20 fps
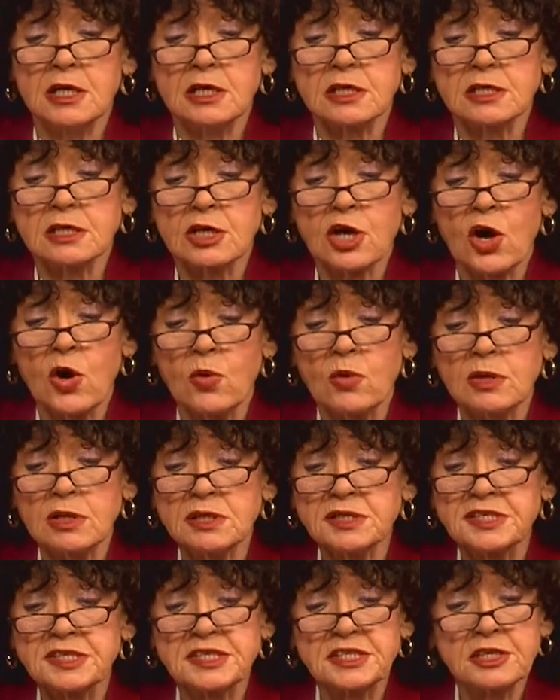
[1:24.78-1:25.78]

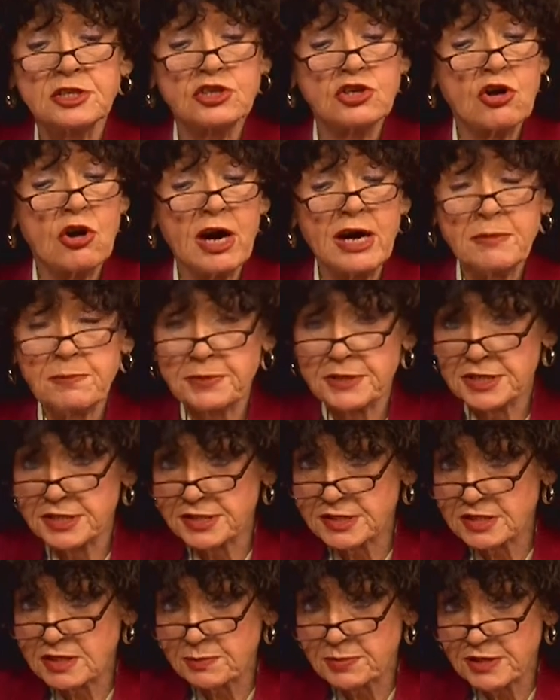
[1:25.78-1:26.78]
Coles did not
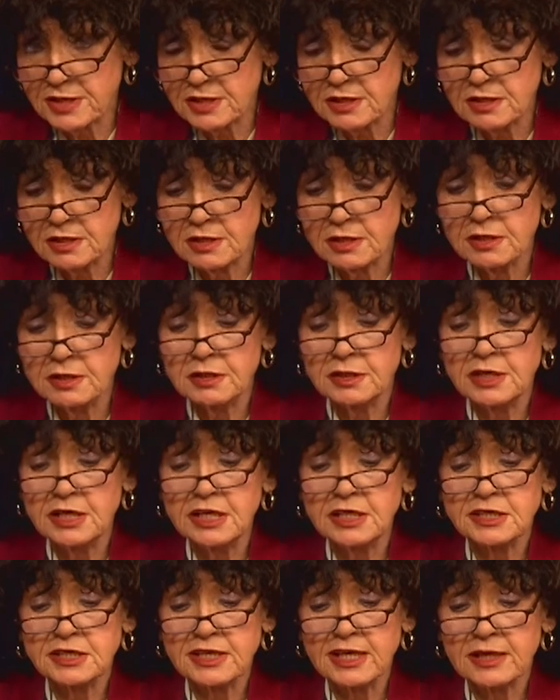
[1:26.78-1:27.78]
participate in
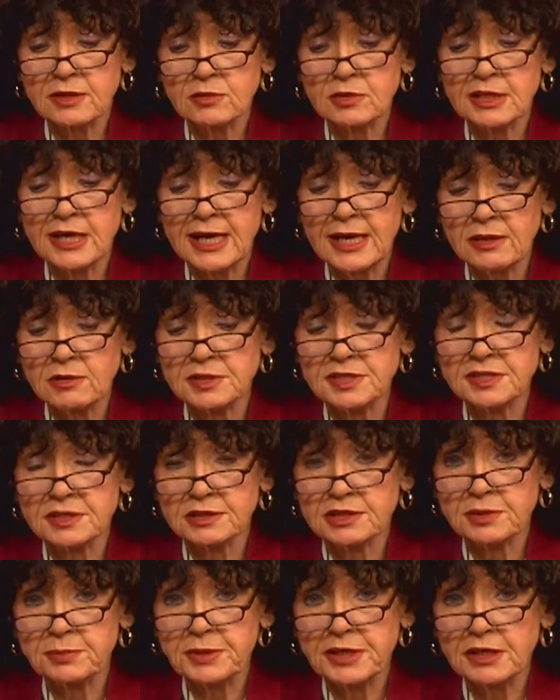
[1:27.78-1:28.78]
the town council
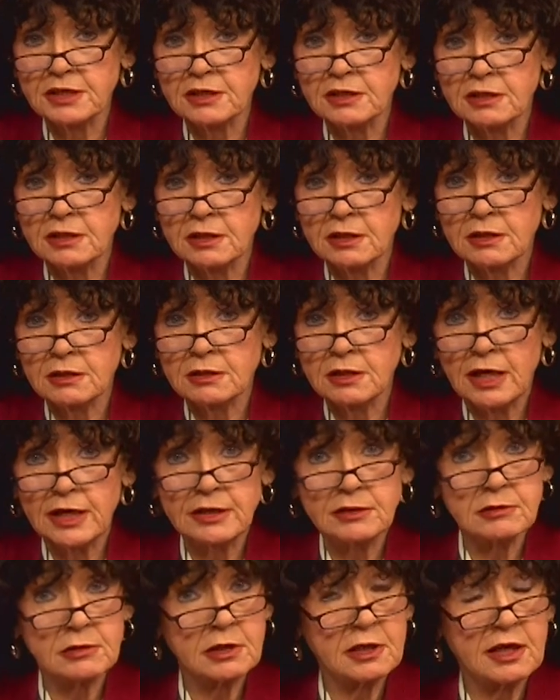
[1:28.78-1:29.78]
debate, and
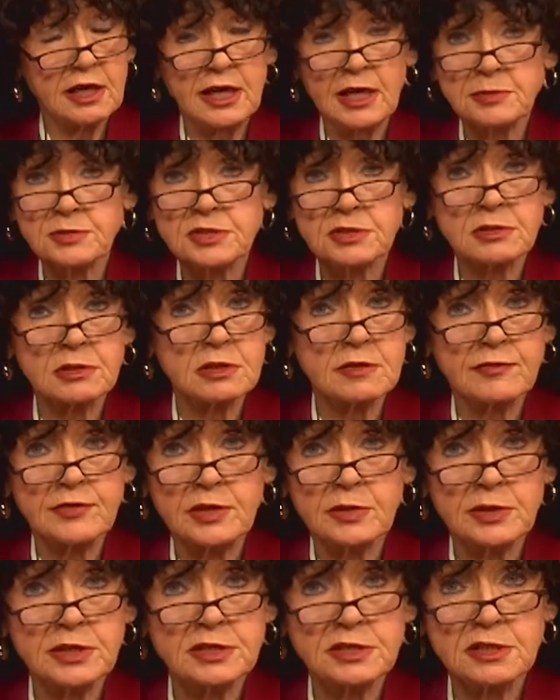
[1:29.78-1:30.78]
I absolutely have
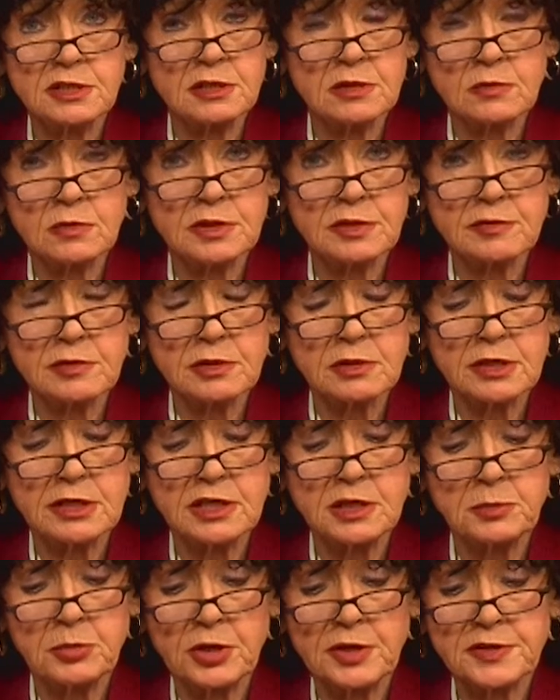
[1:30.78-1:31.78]
no idea whether or not
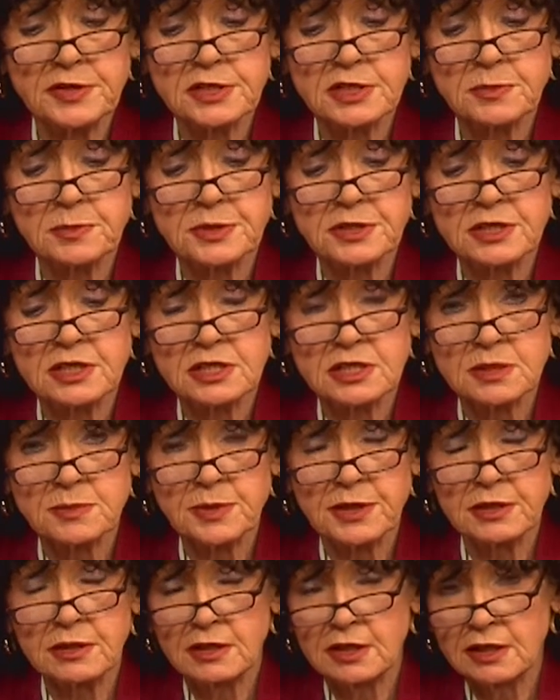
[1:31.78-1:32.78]
he bothered to
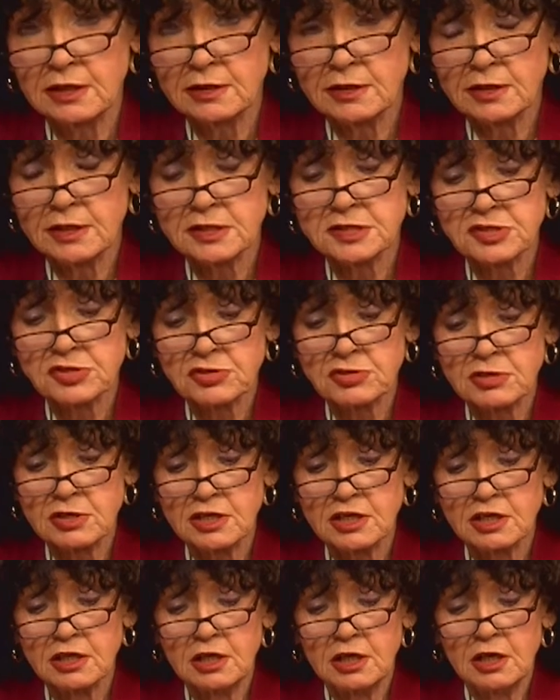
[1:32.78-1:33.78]
participate in Candidates Corner.